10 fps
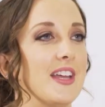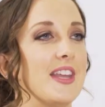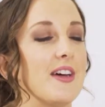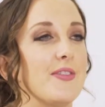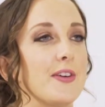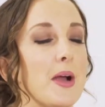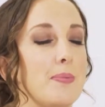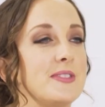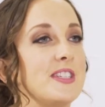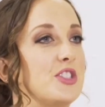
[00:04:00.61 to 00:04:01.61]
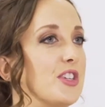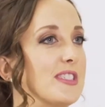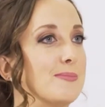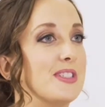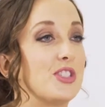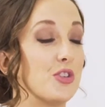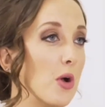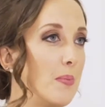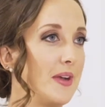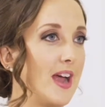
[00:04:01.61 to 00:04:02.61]
Now, for couples that just missed your
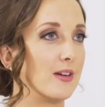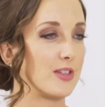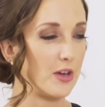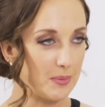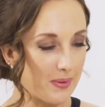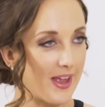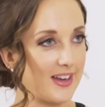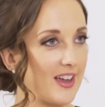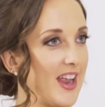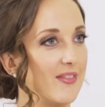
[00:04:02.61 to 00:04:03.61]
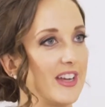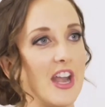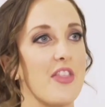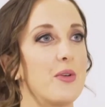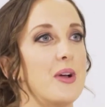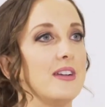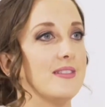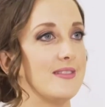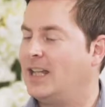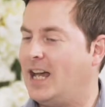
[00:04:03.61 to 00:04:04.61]
open house, are you planning on having another one?
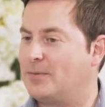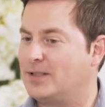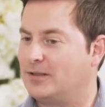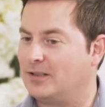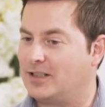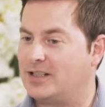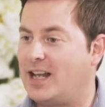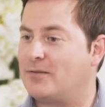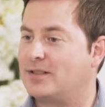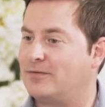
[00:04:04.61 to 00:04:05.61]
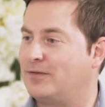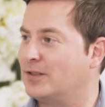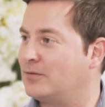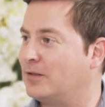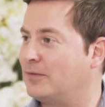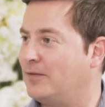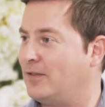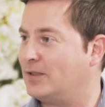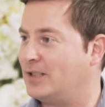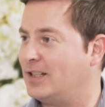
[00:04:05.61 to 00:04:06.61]
Absolutely. So that was the first one we've
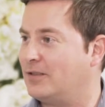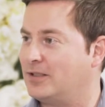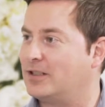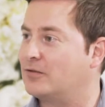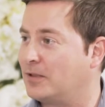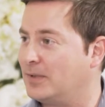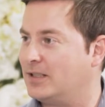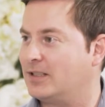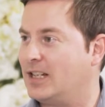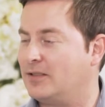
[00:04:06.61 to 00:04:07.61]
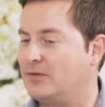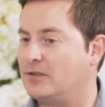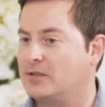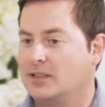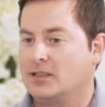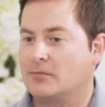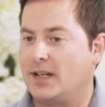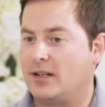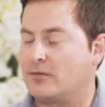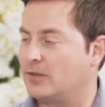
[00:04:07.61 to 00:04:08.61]
ever done. It was extremely successful. We
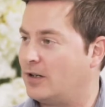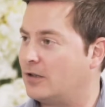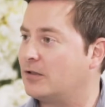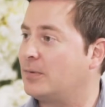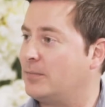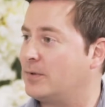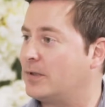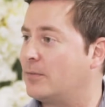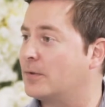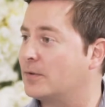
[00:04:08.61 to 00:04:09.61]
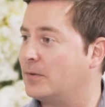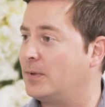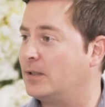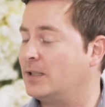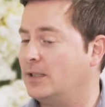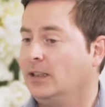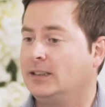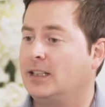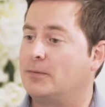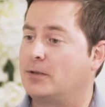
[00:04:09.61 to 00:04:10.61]
had over 100 people come through the building,
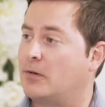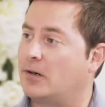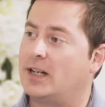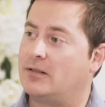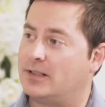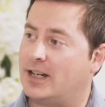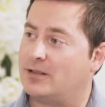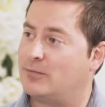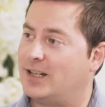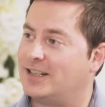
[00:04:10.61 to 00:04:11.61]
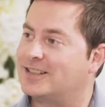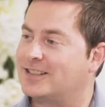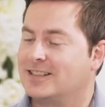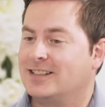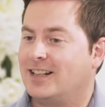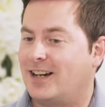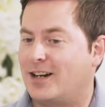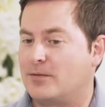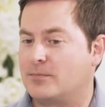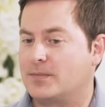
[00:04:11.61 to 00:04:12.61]
and we quoted out 9 weddings.
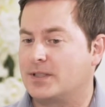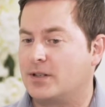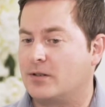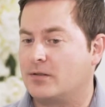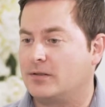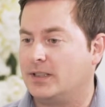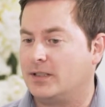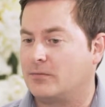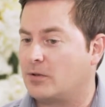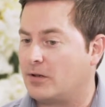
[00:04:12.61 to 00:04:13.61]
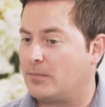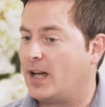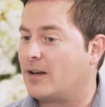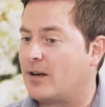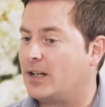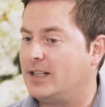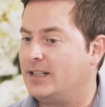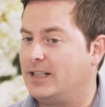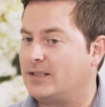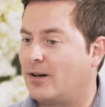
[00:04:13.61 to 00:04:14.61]
So, you know, going back on it,
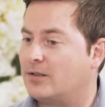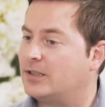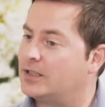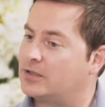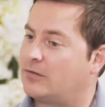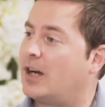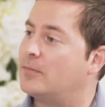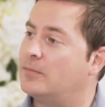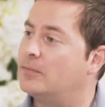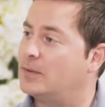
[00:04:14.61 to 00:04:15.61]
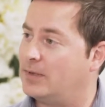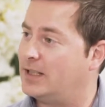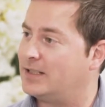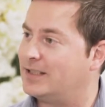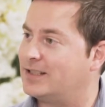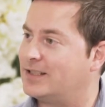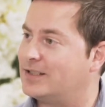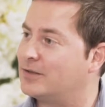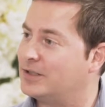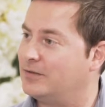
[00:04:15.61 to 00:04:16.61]
it's hard to describe the place. It's just
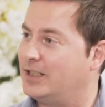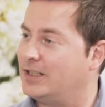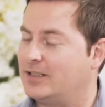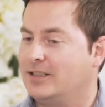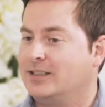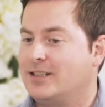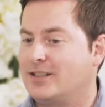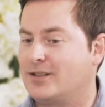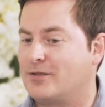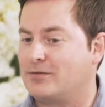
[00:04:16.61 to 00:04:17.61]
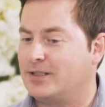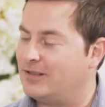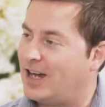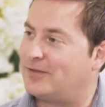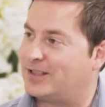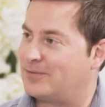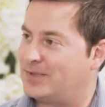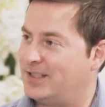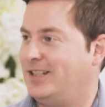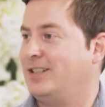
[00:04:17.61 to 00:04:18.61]
so unique. So you have to come
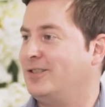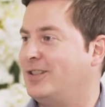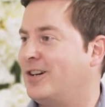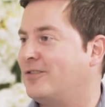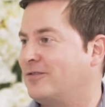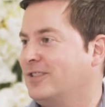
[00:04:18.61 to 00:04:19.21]
see it yourself.